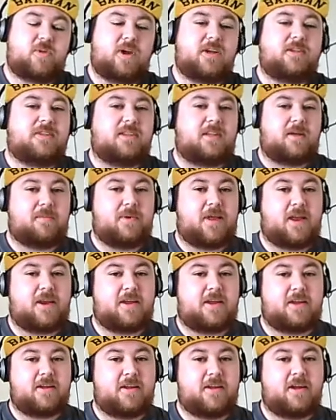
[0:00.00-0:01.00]
to their
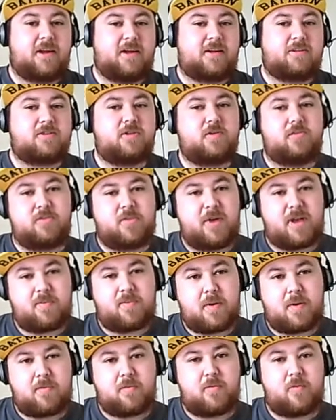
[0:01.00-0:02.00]
planet to make
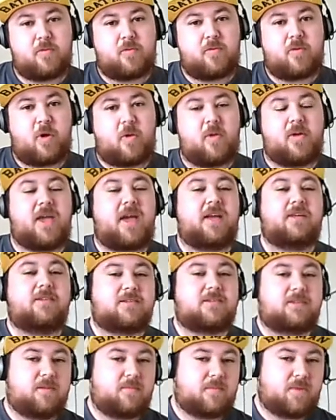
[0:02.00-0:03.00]
people go
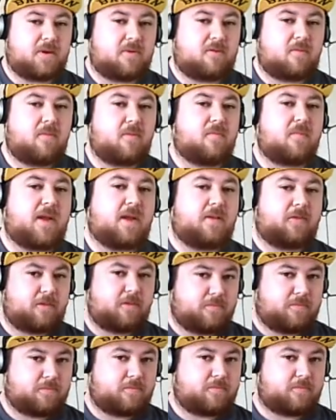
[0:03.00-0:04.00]
against the Imperium, make
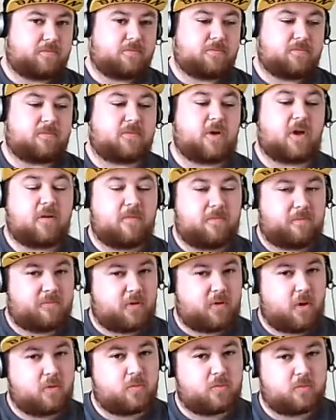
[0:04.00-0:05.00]
them kind of
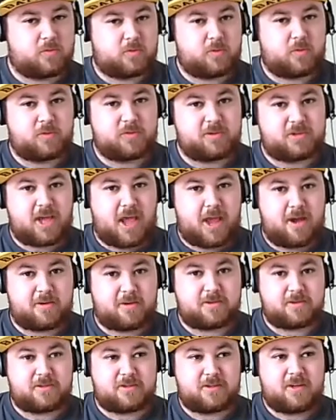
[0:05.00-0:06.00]
go towards
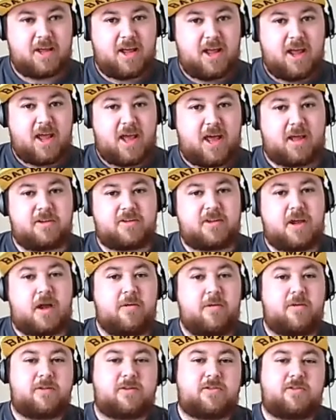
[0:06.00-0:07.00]
chaos, and just how
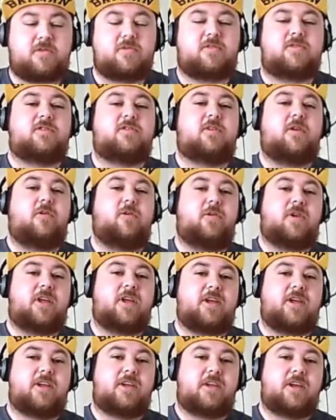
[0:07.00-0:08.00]
it's so
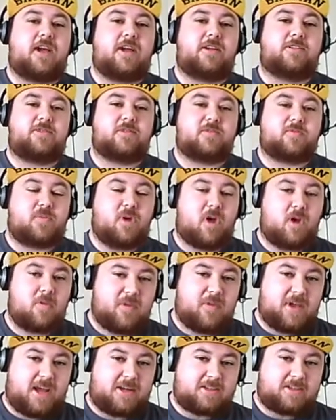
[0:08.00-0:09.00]
slowly just
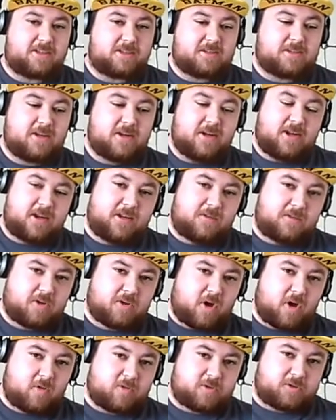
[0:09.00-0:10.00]
permeated the
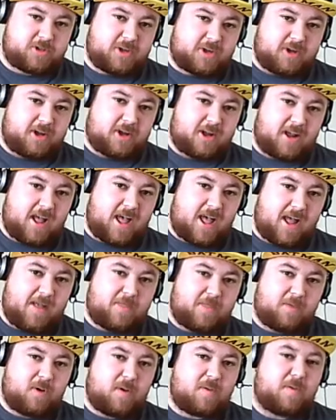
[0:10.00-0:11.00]
culture and
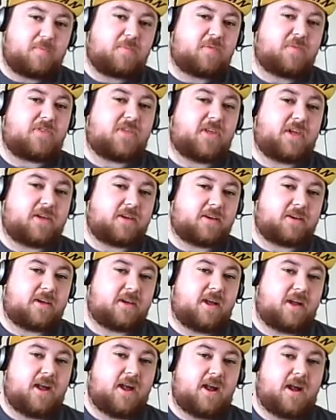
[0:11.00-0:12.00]
the way people think,
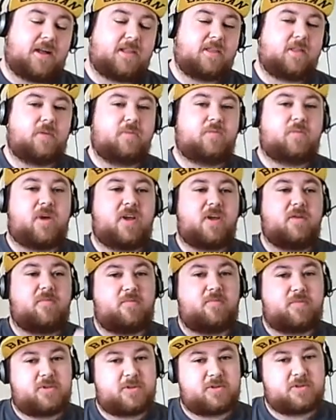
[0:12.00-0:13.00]
and the way
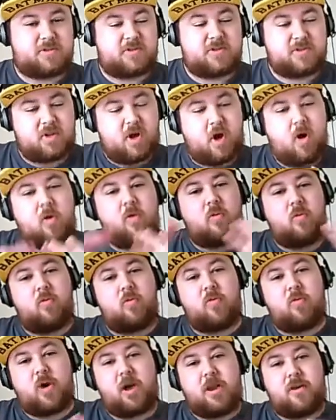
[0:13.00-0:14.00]
just the
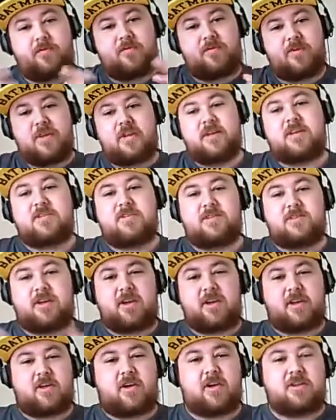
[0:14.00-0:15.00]
whole kind of
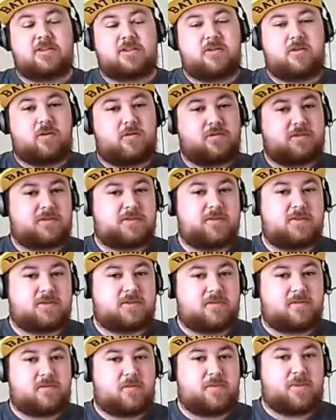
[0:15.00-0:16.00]
zeitgeist and consciousness
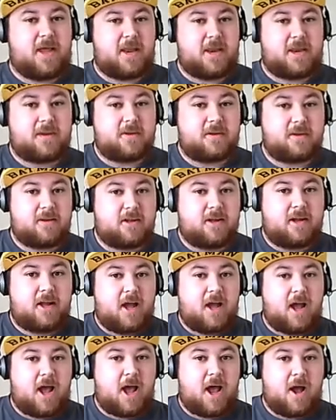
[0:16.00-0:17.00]
of the planet.
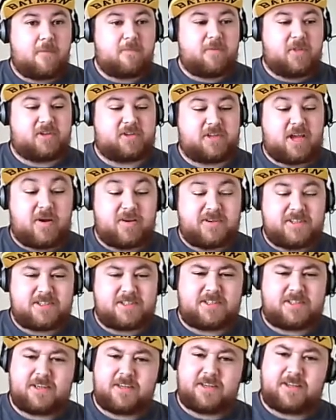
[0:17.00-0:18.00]
And just how
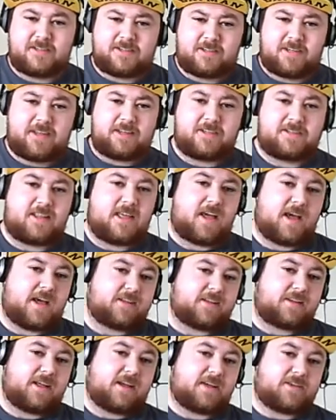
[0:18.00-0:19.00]
insidious it is
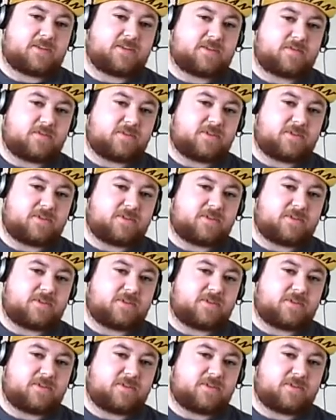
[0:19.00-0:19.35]
that sort of